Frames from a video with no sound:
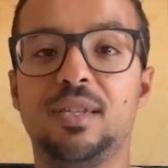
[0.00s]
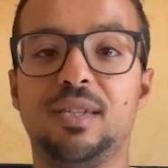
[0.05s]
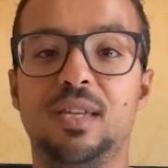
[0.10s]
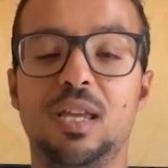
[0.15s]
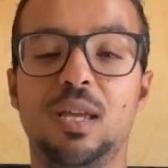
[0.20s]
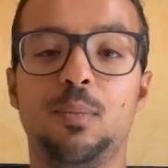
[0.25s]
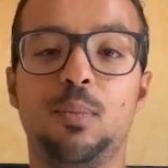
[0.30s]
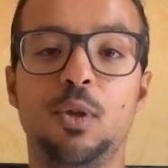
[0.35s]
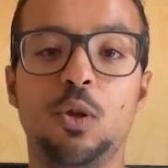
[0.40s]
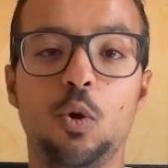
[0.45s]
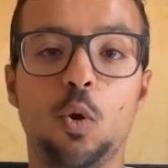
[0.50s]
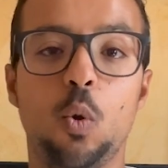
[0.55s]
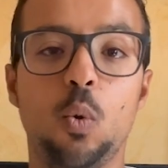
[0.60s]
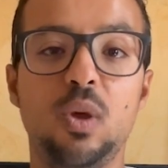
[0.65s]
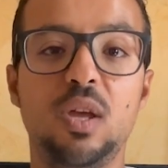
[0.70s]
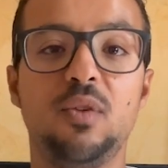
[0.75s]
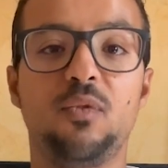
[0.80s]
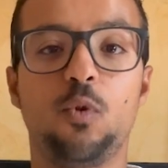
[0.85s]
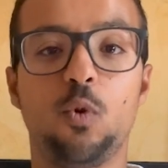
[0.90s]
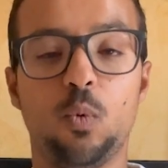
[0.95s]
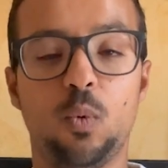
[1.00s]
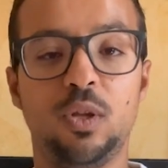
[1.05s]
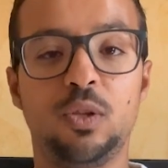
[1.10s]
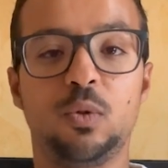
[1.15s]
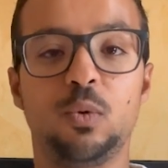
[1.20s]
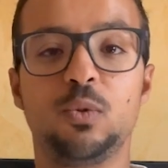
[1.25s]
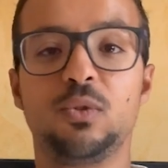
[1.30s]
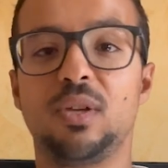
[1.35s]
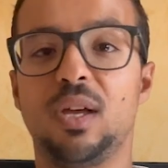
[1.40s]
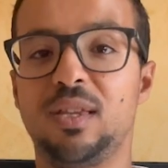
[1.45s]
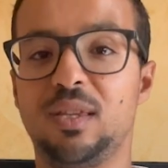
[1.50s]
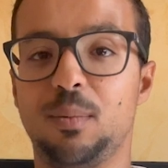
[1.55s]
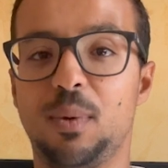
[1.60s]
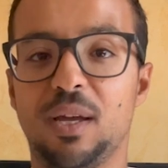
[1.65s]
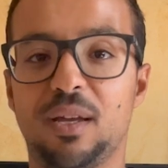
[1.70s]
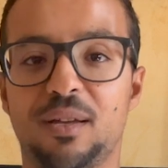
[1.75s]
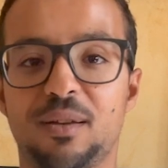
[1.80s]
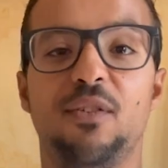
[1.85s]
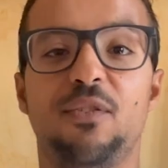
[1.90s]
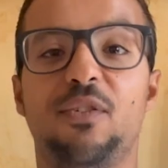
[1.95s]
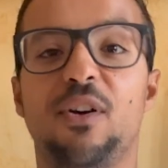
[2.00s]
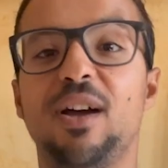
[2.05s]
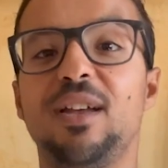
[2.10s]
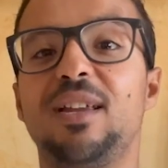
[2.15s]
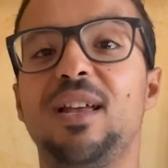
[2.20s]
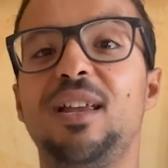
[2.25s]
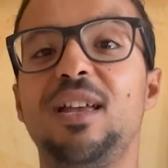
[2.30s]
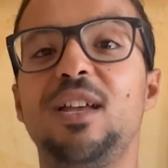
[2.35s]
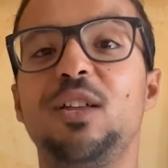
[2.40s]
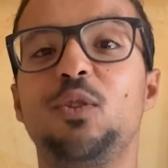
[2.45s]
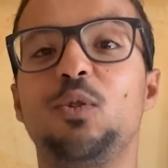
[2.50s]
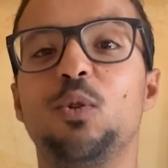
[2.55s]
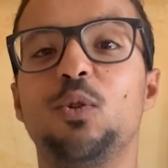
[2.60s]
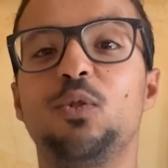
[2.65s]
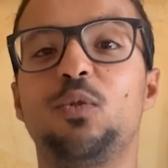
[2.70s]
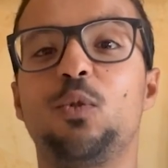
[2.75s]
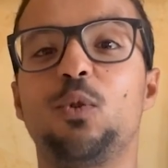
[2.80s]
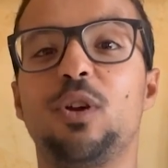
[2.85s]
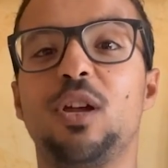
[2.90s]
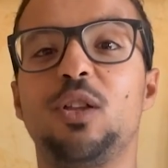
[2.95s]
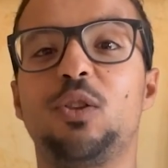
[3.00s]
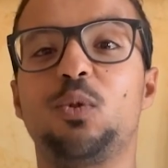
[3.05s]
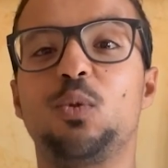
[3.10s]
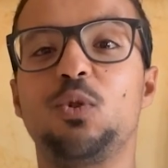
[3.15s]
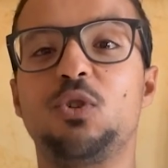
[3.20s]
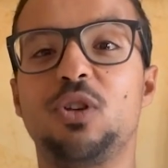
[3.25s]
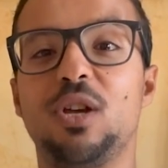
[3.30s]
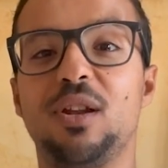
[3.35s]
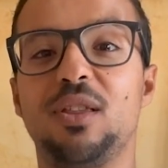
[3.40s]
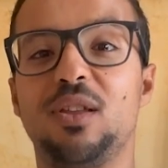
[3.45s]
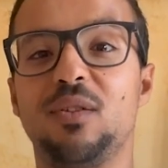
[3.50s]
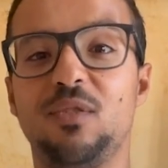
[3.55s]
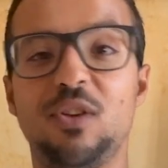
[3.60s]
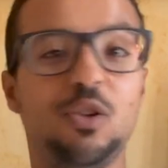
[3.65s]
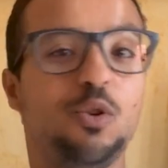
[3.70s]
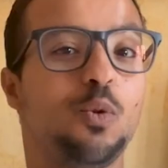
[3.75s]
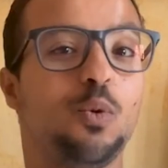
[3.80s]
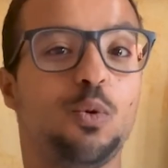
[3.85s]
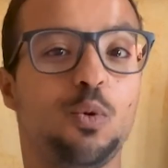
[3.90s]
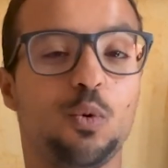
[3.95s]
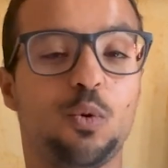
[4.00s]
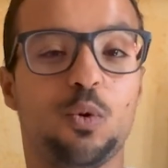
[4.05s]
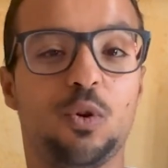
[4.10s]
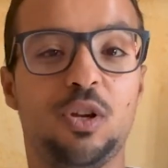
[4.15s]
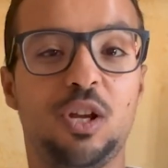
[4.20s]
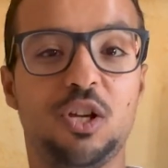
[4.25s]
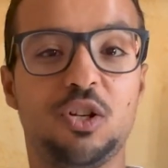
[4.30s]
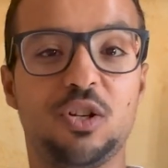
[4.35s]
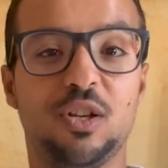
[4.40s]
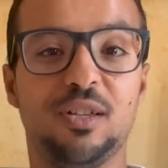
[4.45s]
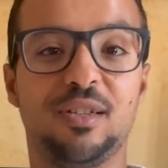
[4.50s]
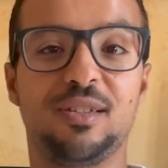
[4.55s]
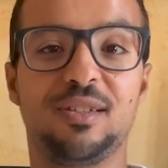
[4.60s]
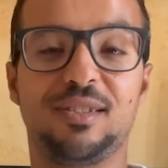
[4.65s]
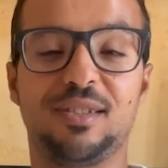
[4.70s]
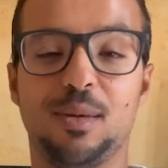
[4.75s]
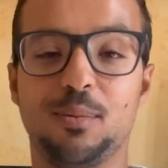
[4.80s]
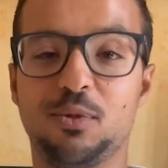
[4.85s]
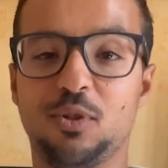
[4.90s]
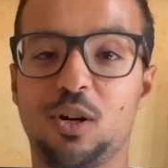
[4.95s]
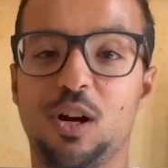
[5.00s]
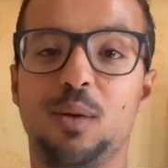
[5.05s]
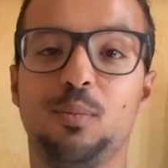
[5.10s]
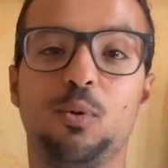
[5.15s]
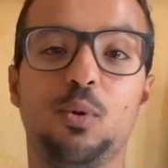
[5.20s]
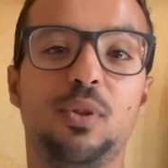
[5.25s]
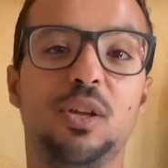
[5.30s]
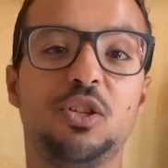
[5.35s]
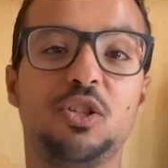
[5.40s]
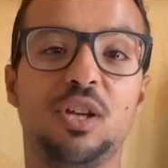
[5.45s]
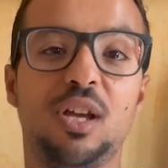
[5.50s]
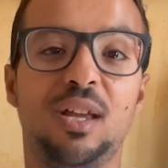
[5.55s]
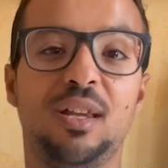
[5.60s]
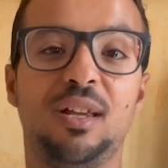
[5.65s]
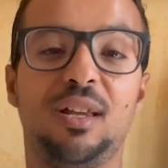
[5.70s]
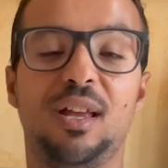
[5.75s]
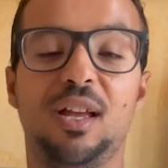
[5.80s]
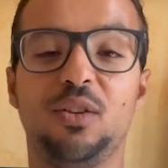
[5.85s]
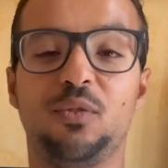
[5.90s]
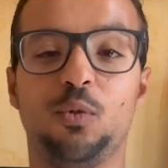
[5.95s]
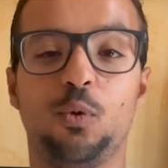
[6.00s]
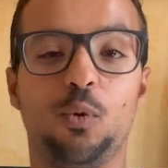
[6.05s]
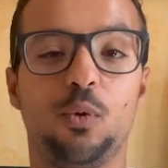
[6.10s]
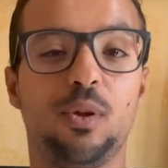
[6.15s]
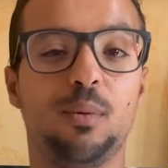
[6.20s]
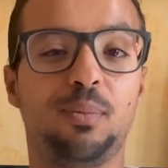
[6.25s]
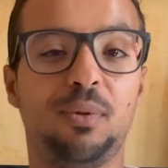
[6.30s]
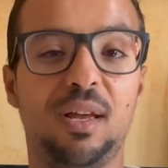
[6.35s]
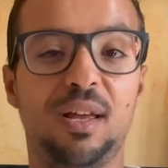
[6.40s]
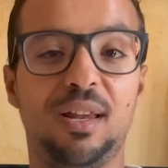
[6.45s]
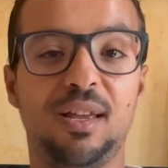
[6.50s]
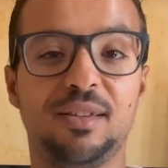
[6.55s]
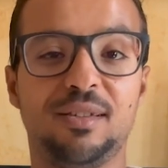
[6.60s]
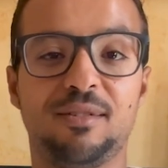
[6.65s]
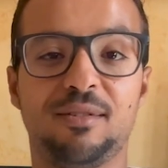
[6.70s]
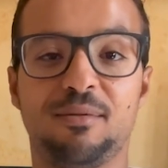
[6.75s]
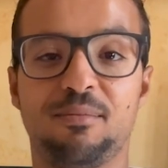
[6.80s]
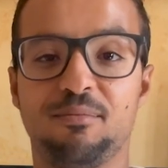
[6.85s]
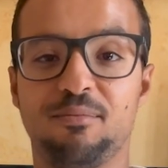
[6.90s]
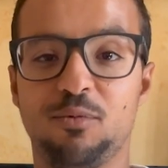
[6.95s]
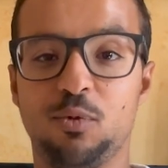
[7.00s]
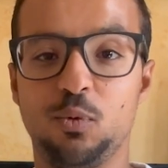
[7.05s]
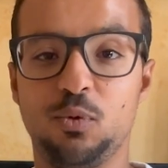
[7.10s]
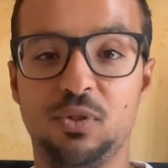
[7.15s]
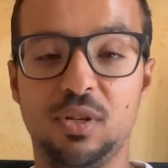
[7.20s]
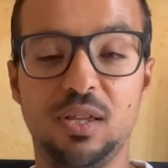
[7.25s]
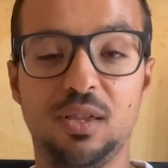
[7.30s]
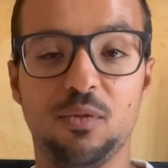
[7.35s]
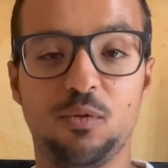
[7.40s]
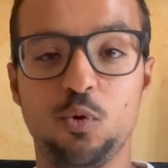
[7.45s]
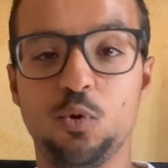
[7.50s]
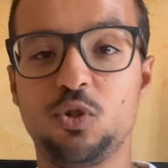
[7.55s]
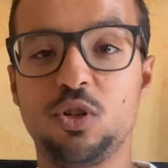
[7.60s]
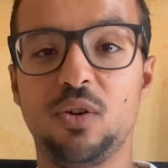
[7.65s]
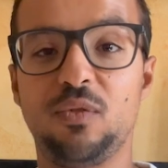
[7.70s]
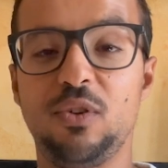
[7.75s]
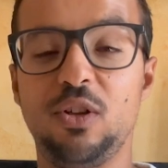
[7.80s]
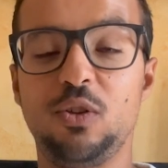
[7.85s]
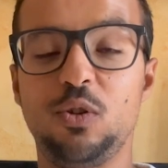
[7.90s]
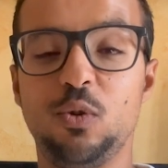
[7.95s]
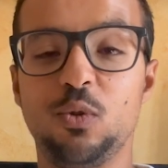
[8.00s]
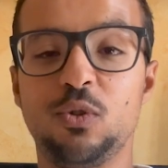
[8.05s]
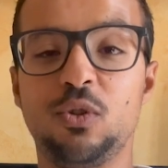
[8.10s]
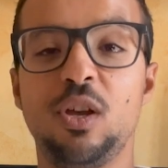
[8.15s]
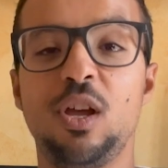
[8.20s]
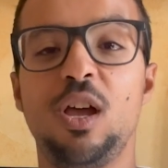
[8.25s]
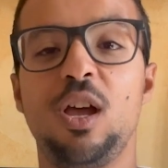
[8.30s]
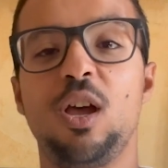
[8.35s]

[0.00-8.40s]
SAP GUI for Windows and Mac. Finally, don't forget to share the video with your connections, subscribe to the channel and follow the playlist to see the future videos.